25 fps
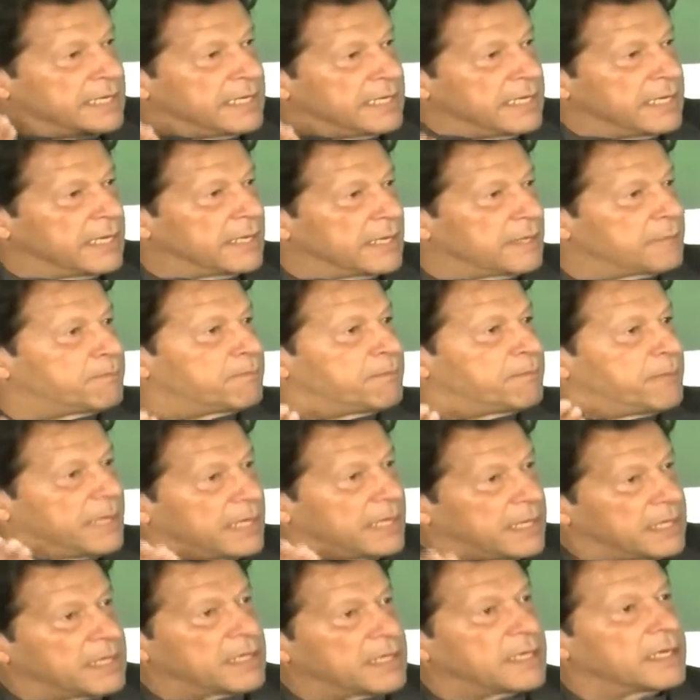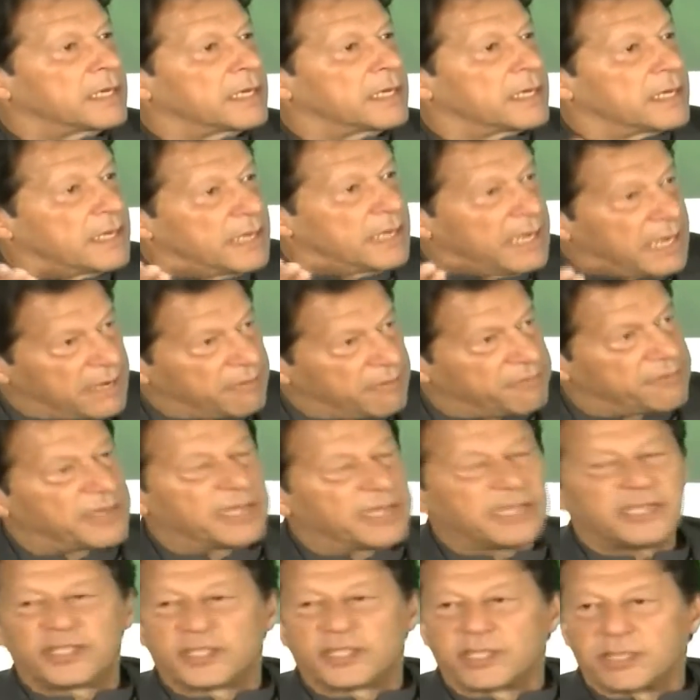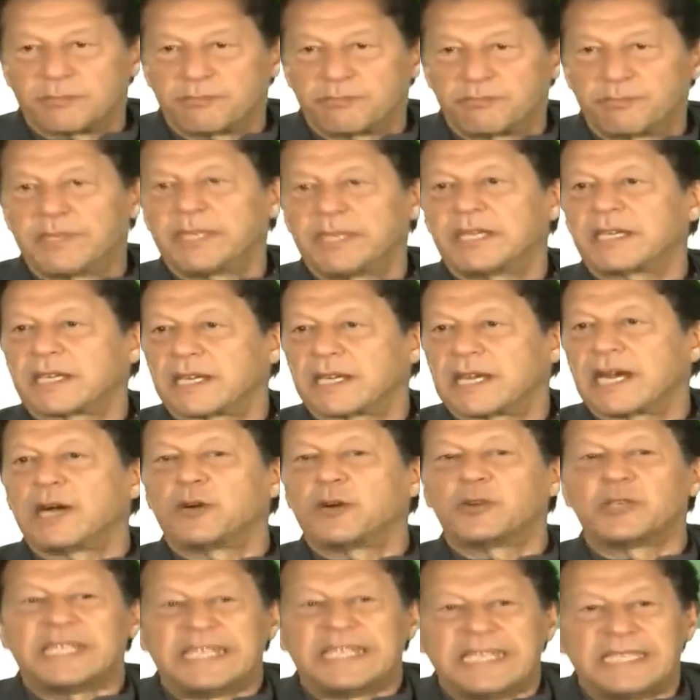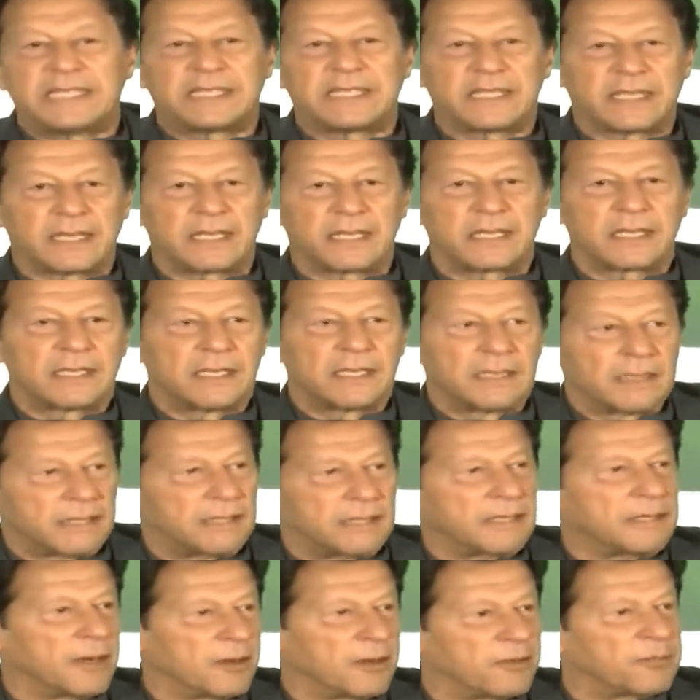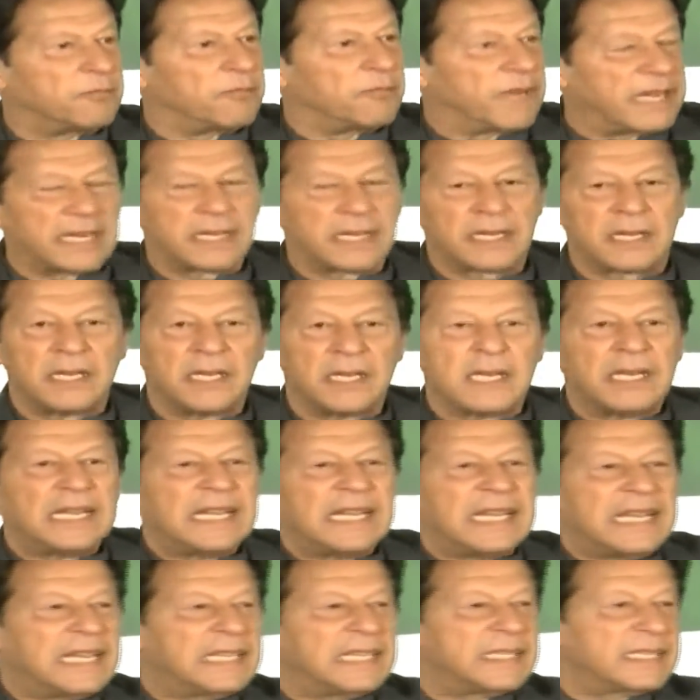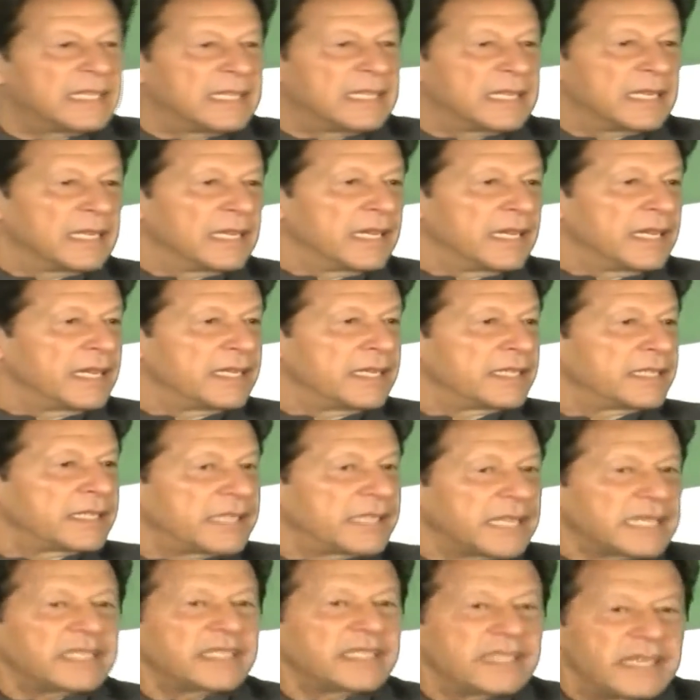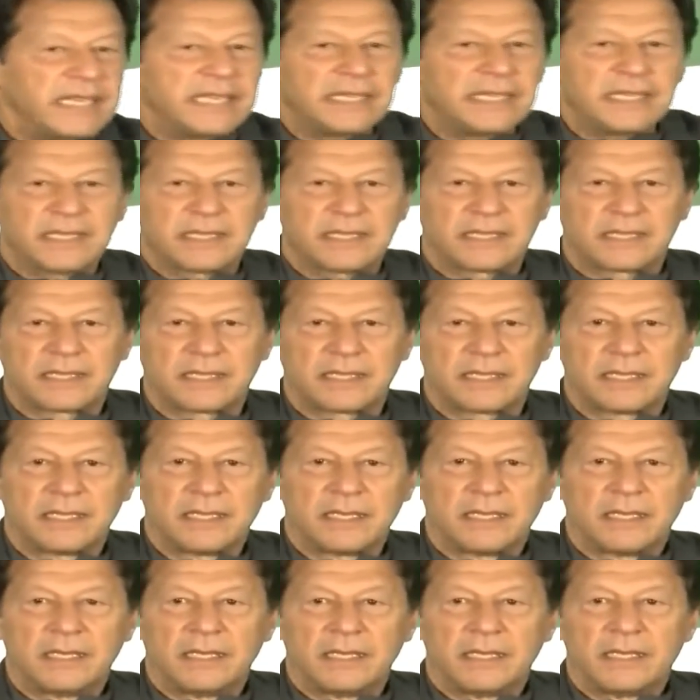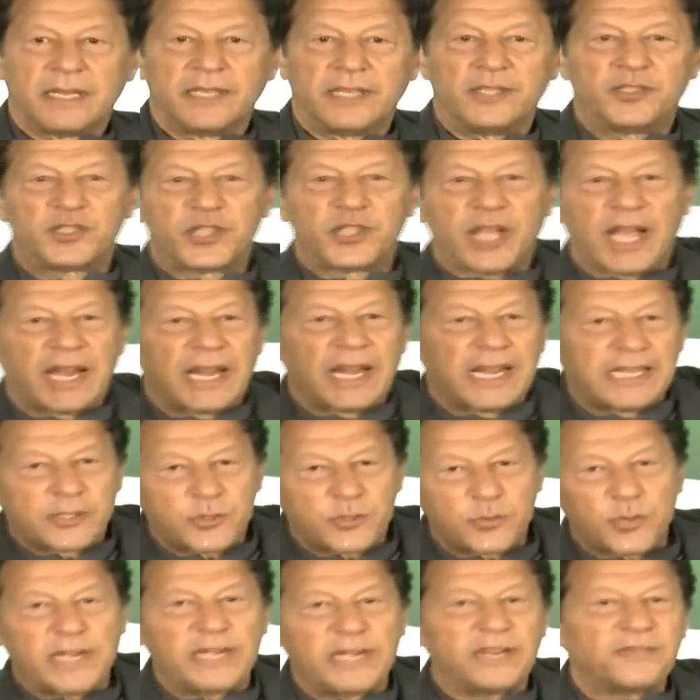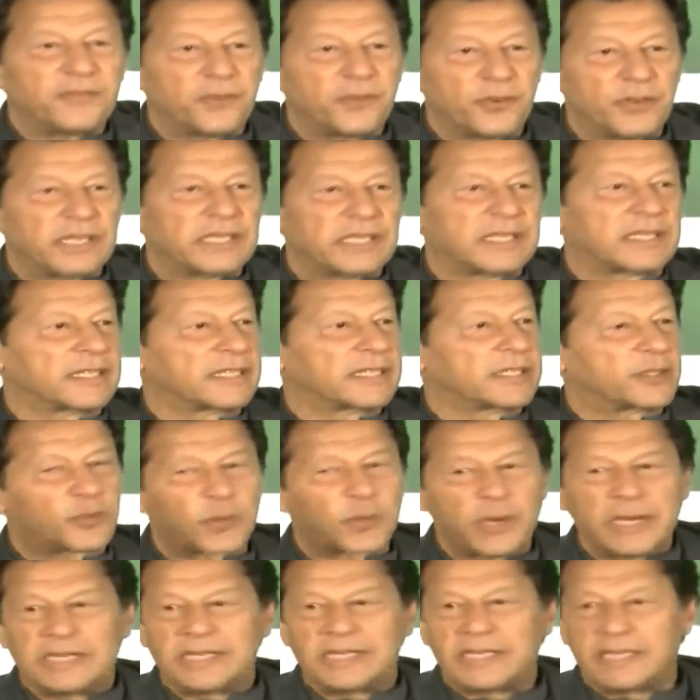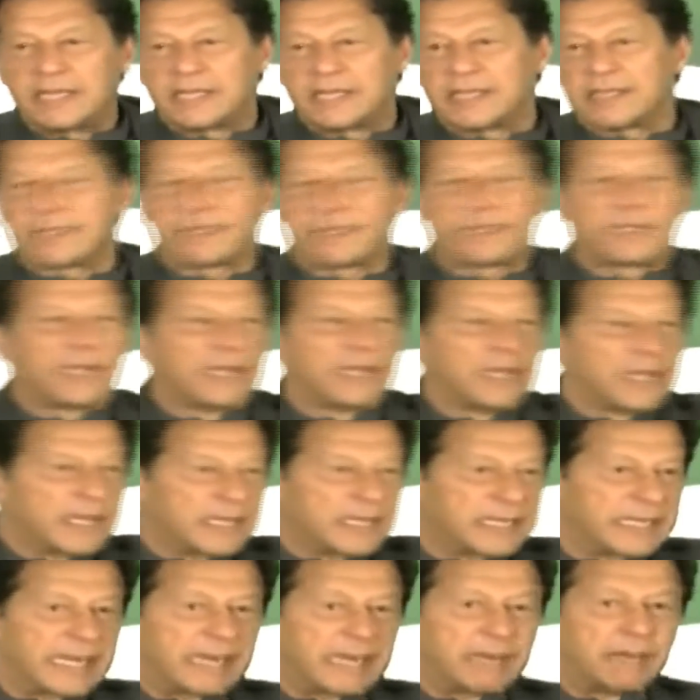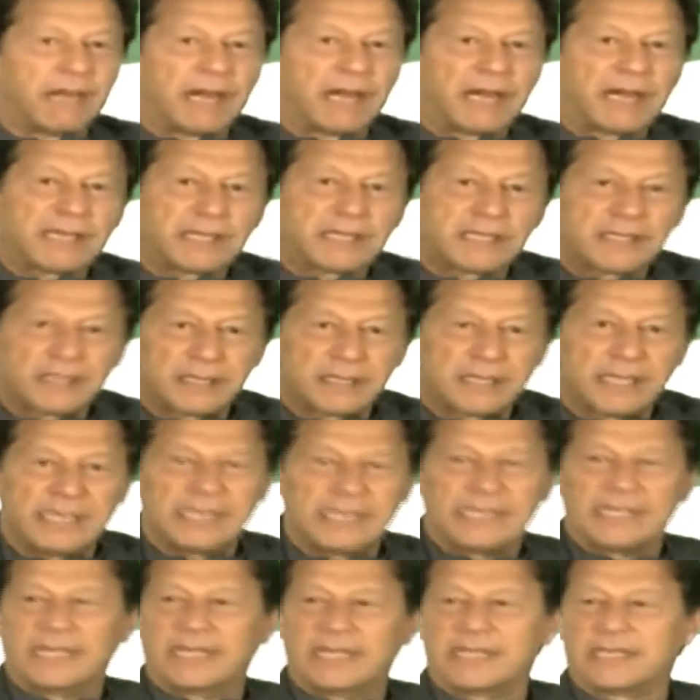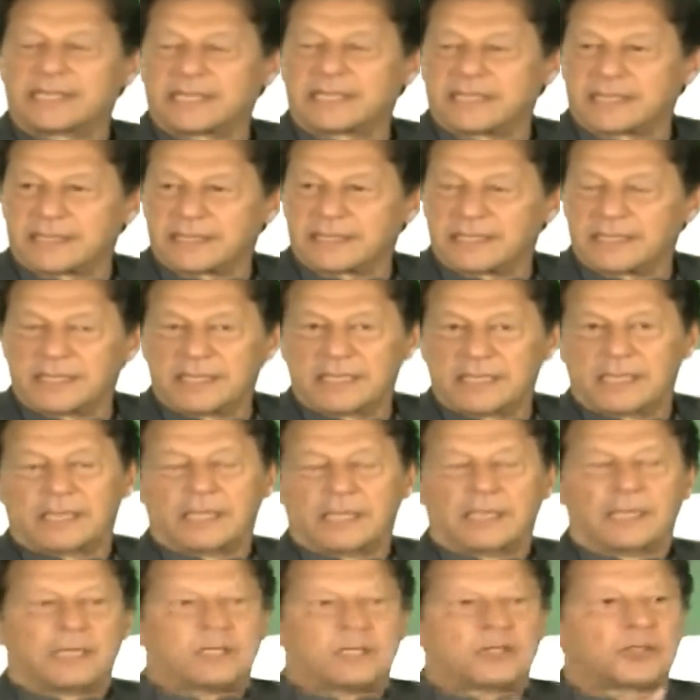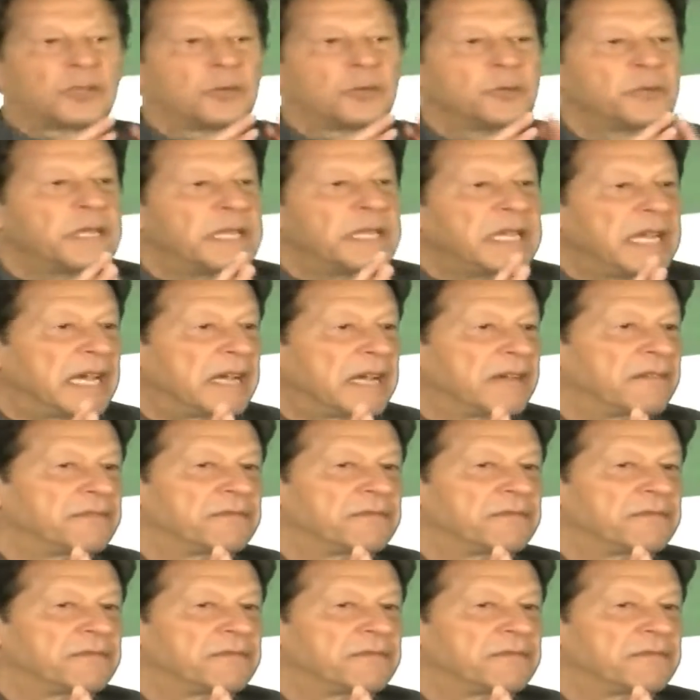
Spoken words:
per cow liter of milk is 6 liters. In China, it's 24 liters, 20 liters. Denmark is 30 liters. So